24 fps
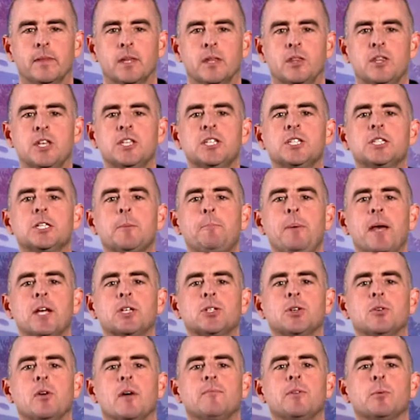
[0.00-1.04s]
This is a
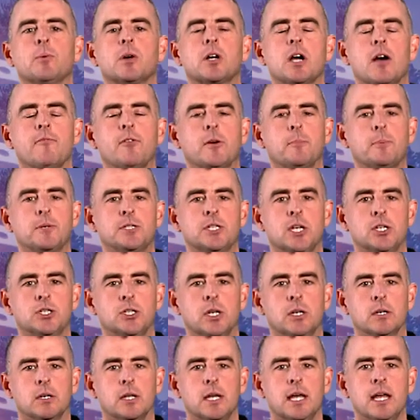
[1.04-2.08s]
picture of the recovery
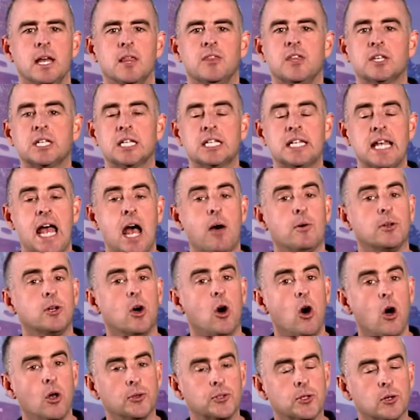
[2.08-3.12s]
position. This is how an
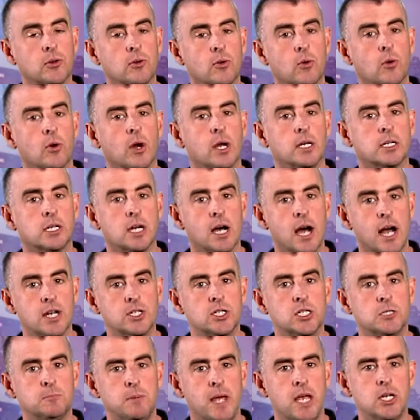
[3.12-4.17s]
altered or
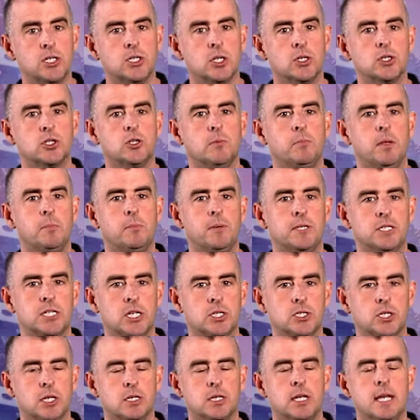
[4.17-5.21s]
unconscious patient should be
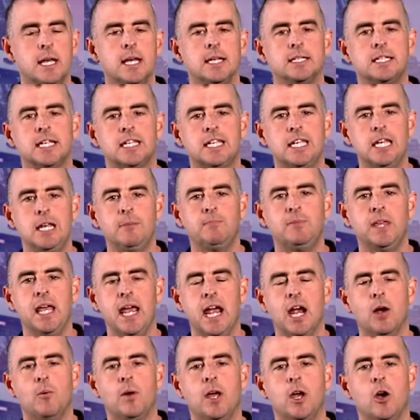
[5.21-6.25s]
positioned to keep the
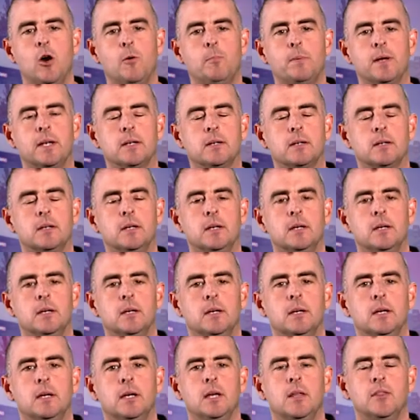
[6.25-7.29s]
airway open.
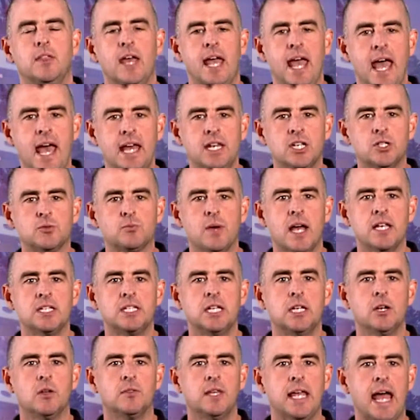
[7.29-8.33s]
The head is
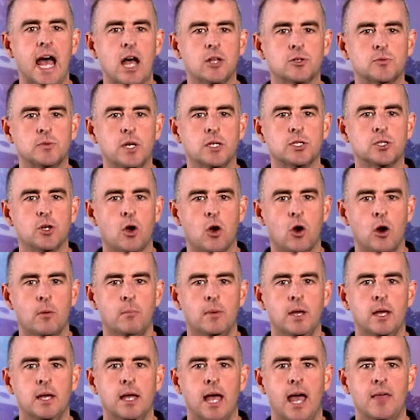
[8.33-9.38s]
resting on the outstretched
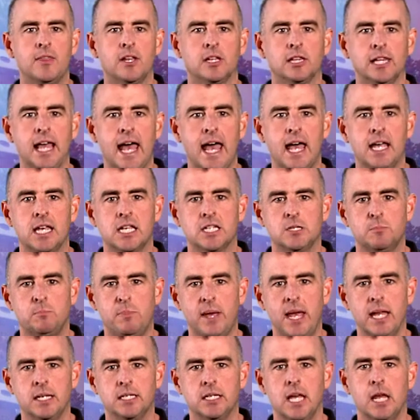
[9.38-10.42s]
arm, and the leg is
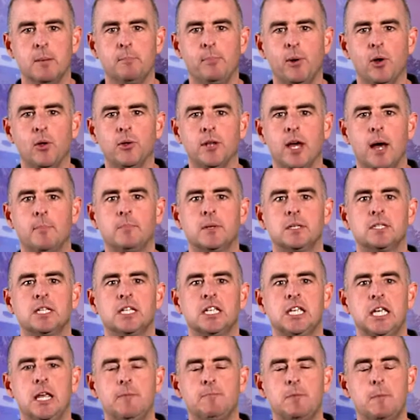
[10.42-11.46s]
bent and pulled up to
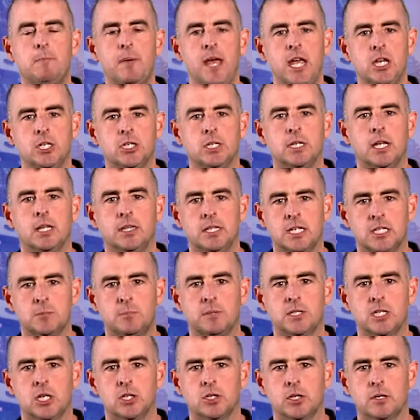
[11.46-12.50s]
keep the patient in this
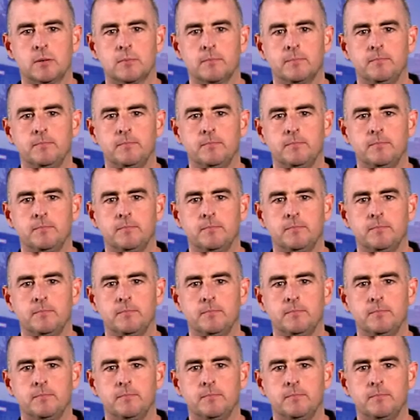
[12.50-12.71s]
position.